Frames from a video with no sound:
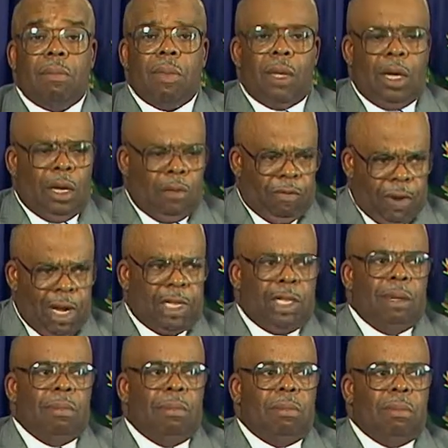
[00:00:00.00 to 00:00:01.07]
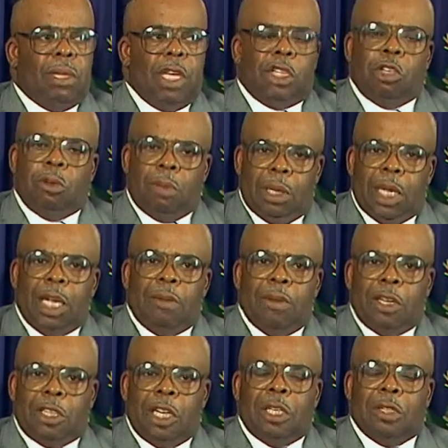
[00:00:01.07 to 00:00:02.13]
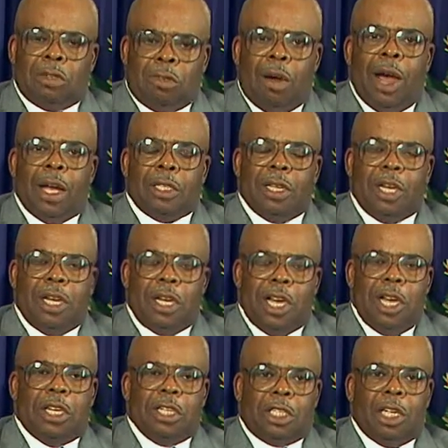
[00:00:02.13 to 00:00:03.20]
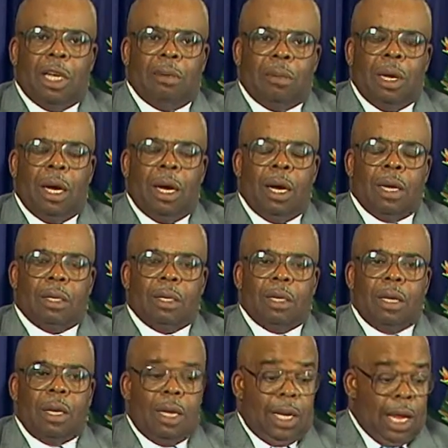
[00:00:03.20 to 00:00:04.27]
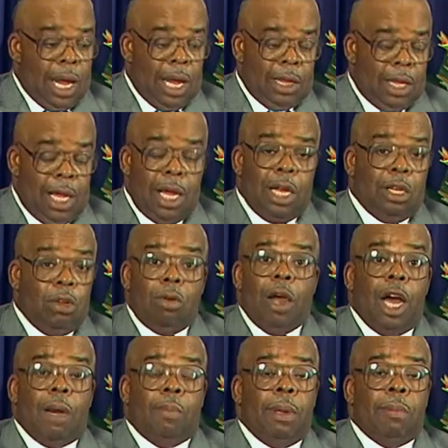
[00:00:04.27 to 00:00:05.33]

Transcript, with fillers: Confess him that you believe that Jesus Christ is the Son of God. and then you got to be